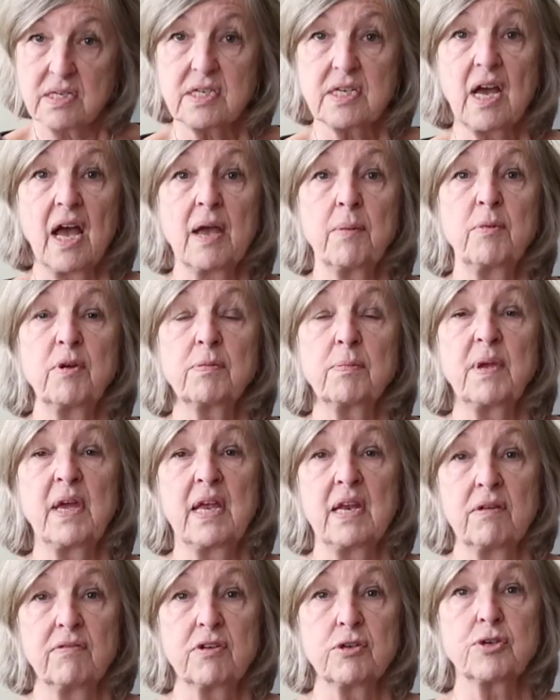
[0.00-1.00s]
time with me
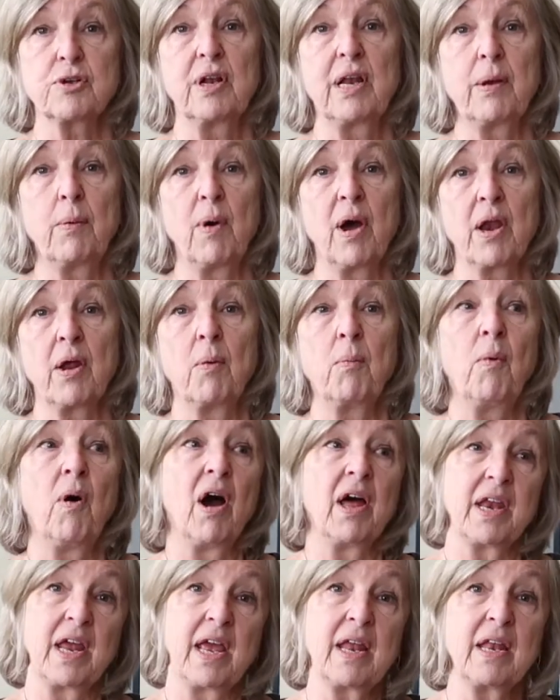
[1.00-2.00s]
individually,
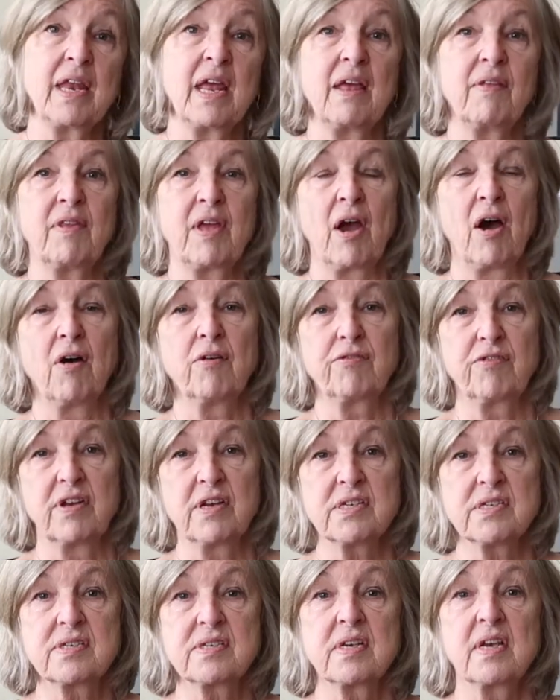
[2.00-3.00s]
one-on-one, in the
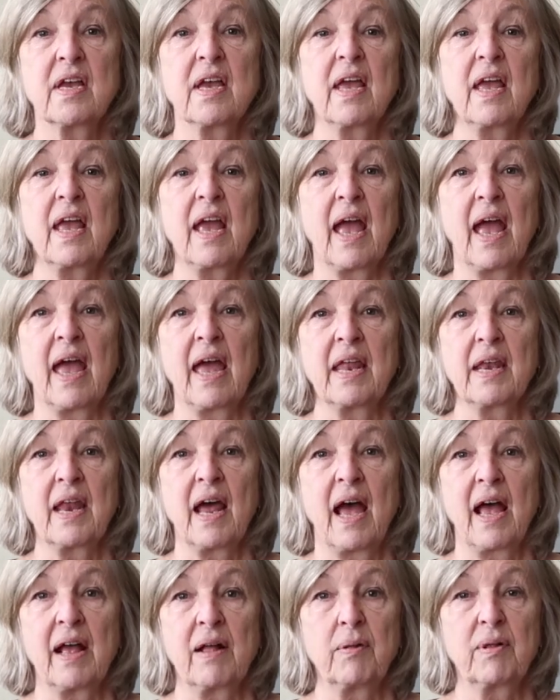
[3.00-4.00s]
office, and
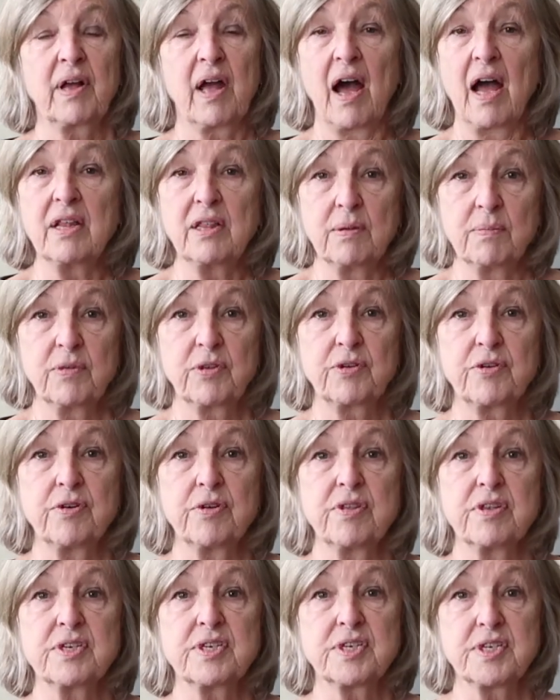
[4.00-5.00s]
I'll guide them
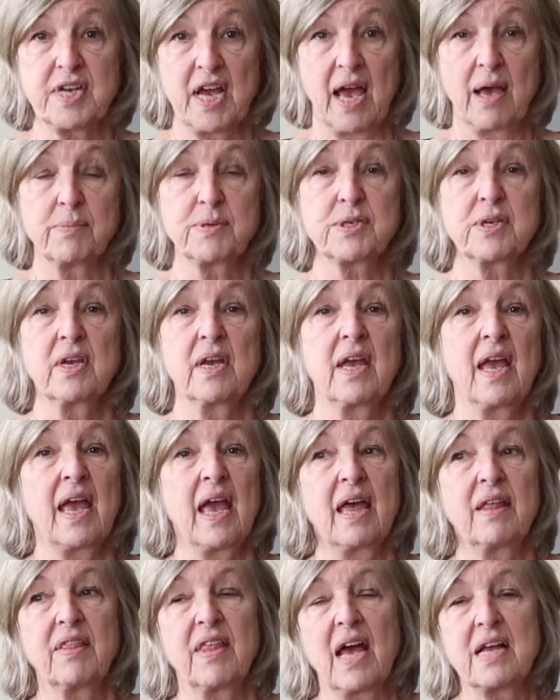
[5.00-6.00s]
through the steps.
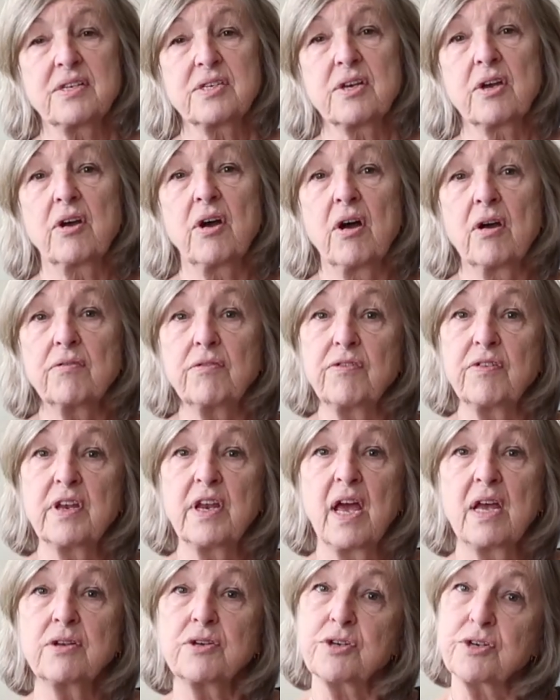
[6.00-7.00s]
That's a
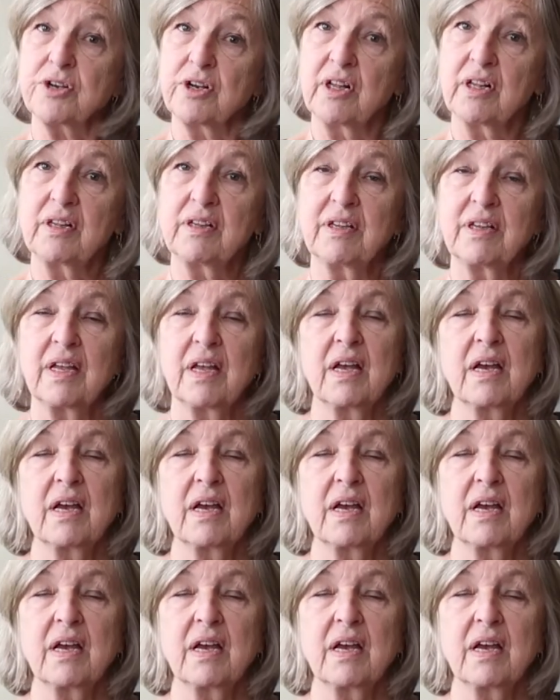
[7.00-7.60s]
confidential